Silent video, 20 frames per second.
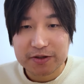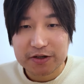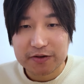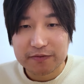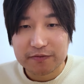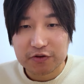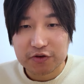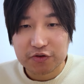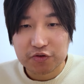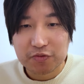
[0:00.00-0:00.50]
but
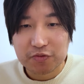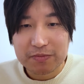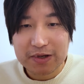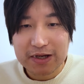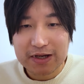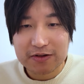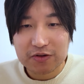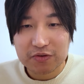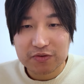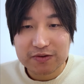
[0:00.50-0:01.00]
if you
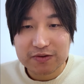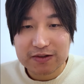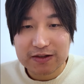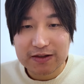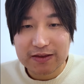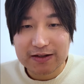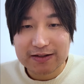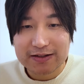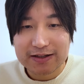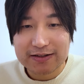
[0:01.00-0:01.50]
zoom in, you
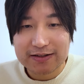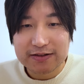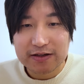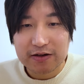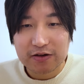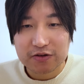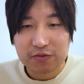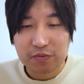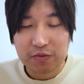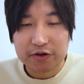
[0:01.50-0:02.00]
see the
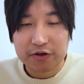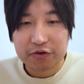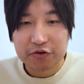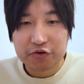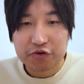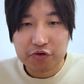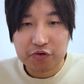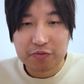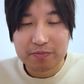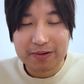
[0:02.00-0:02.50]
details where
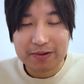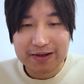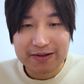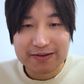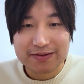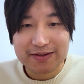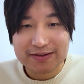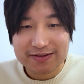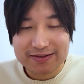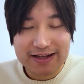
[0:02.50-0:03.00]
your troop
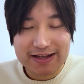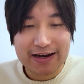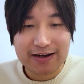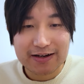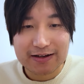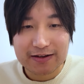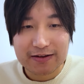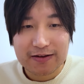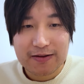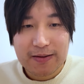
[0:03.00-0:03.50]
is
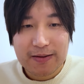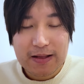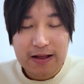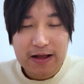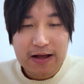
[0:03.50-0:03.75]
standing.